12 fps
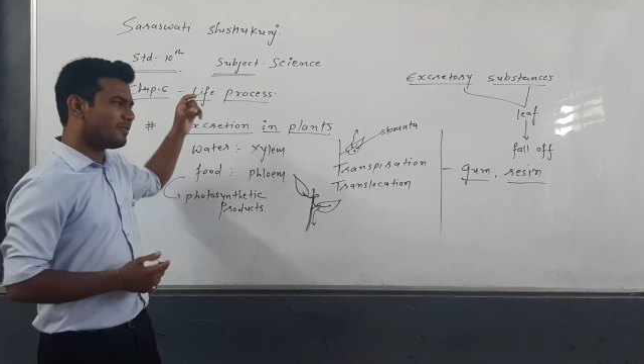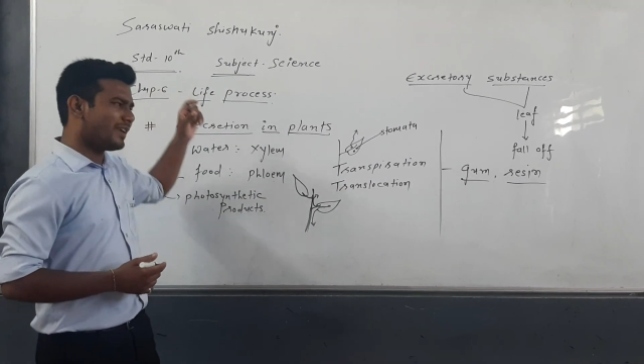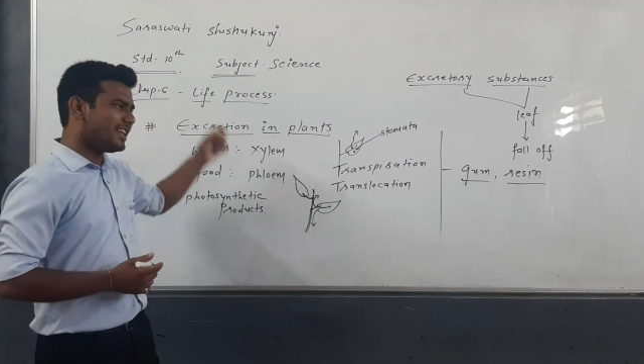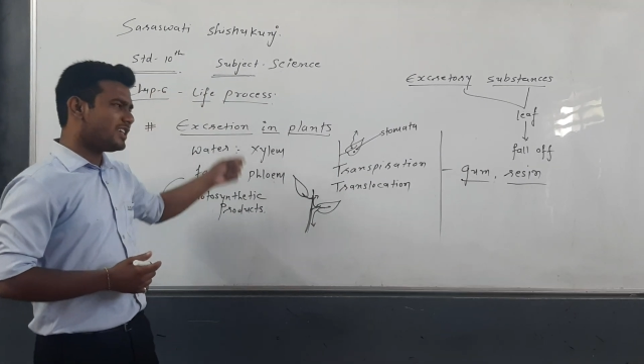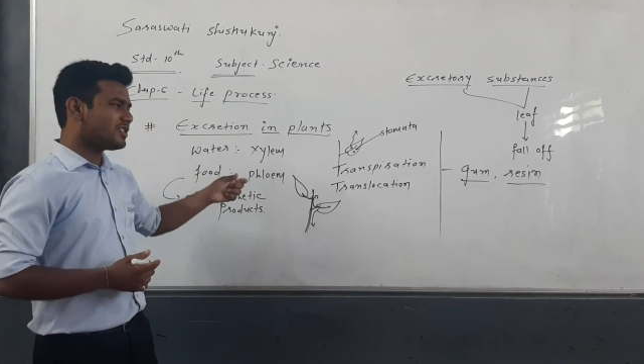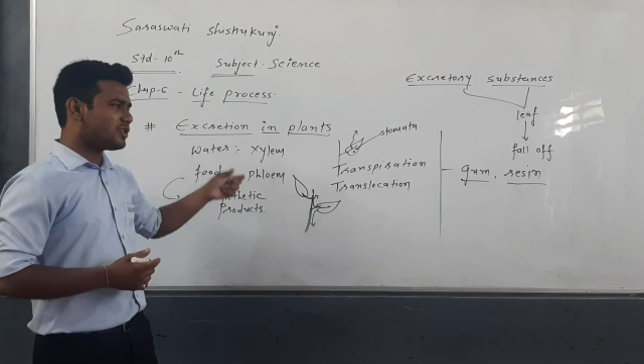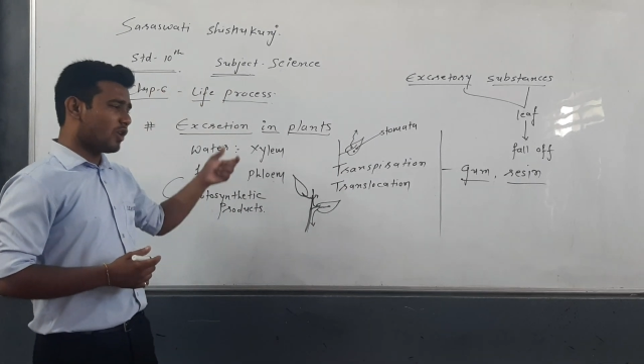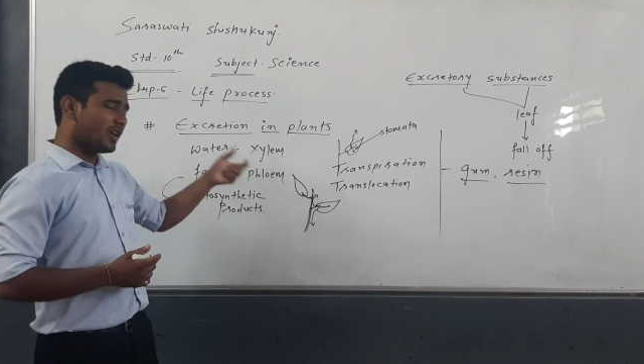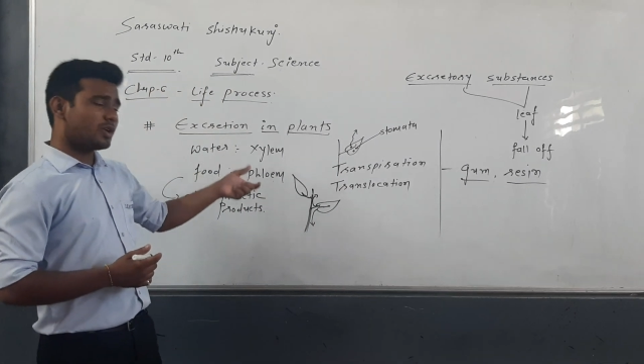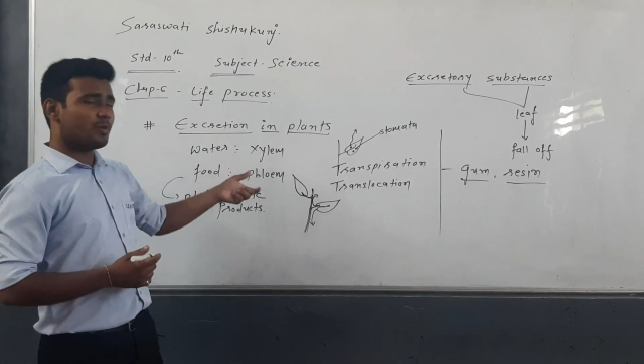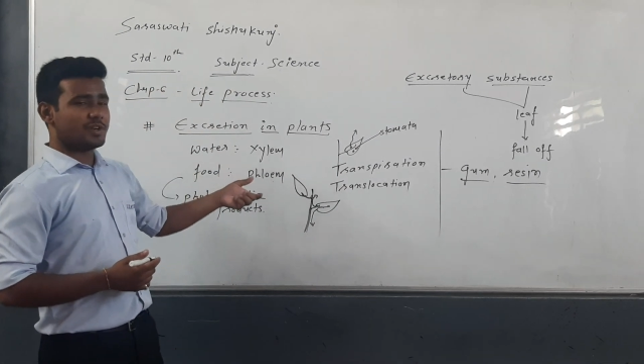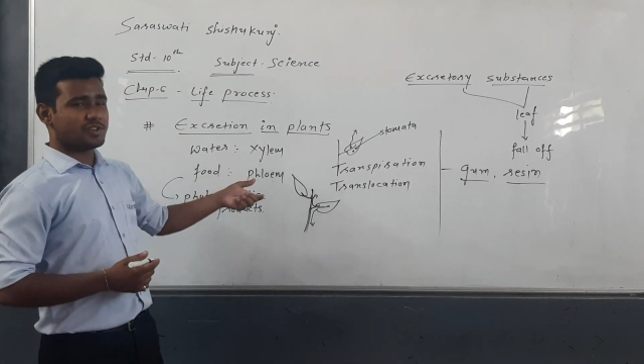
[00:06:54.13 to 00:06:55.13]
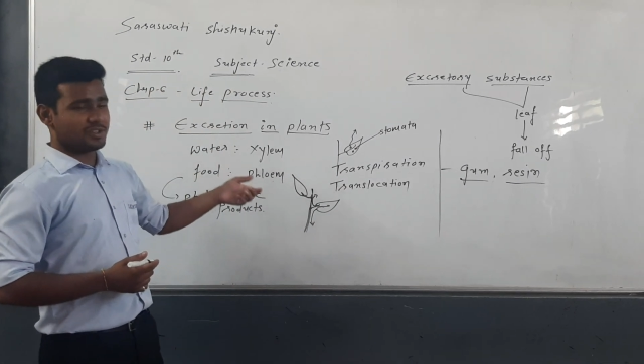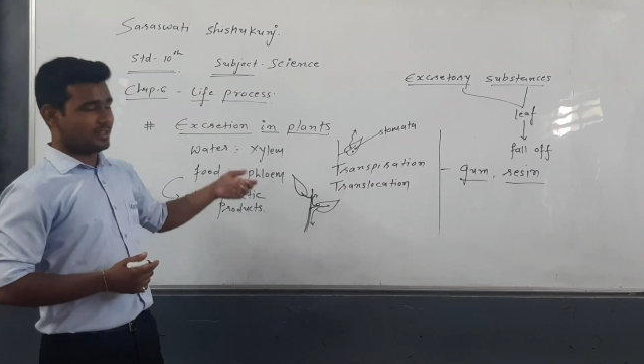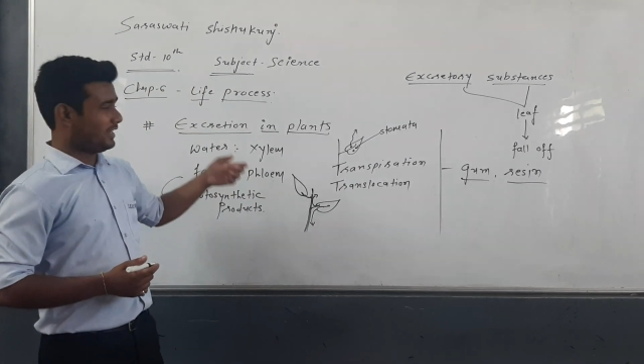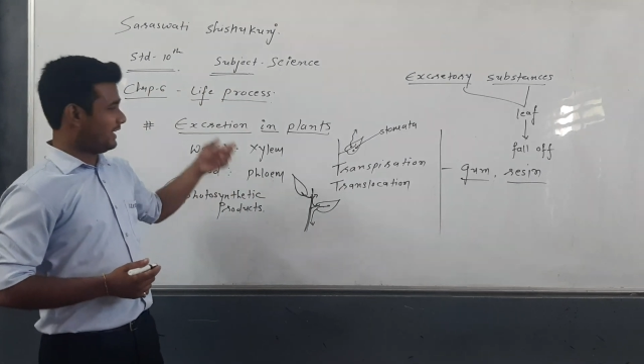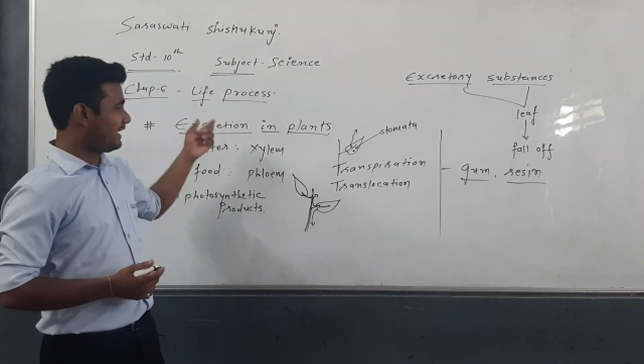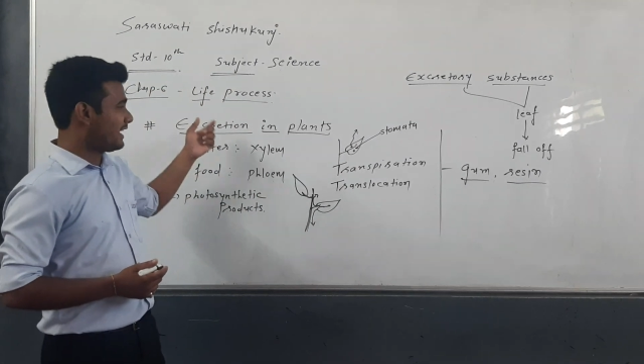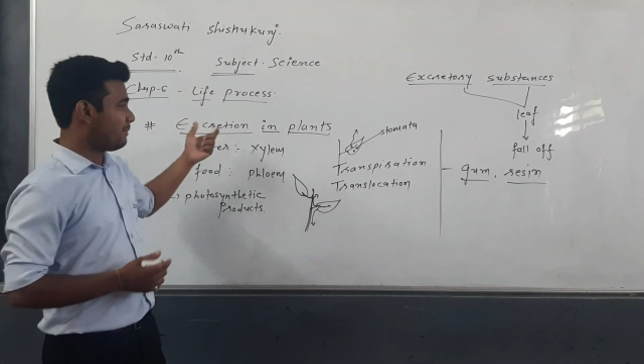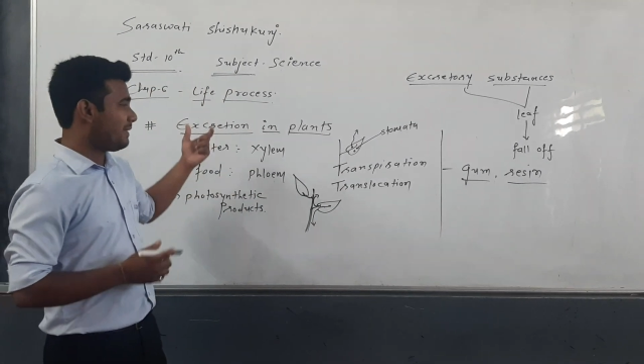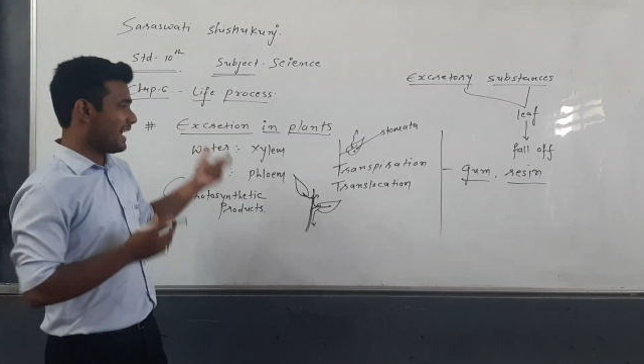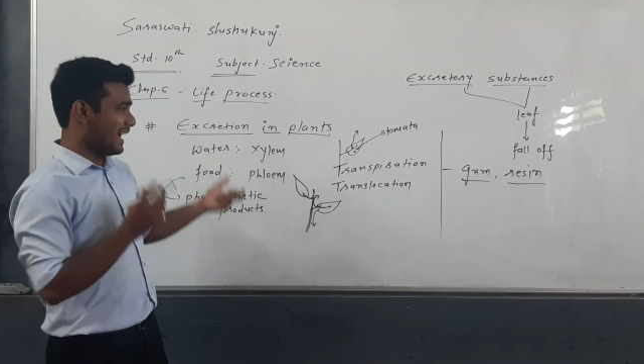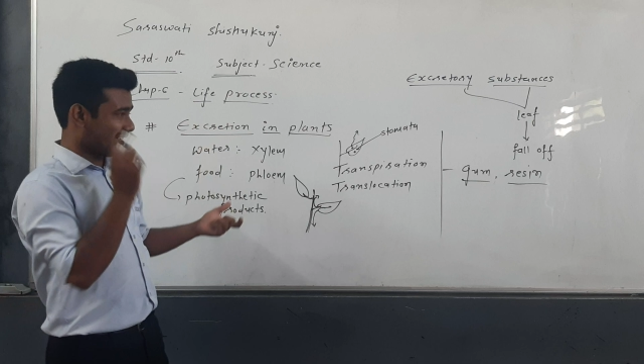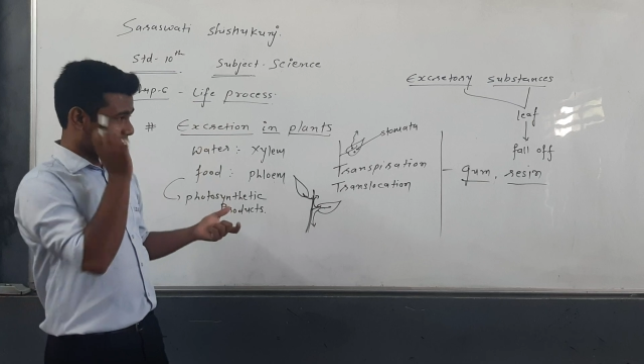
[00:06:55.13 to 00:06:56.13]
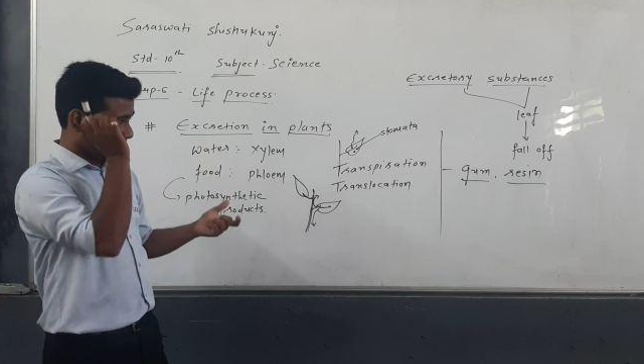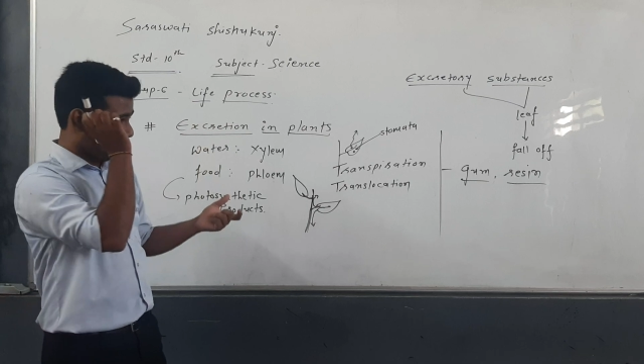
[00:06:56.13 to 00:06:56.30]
very short question. It can be asked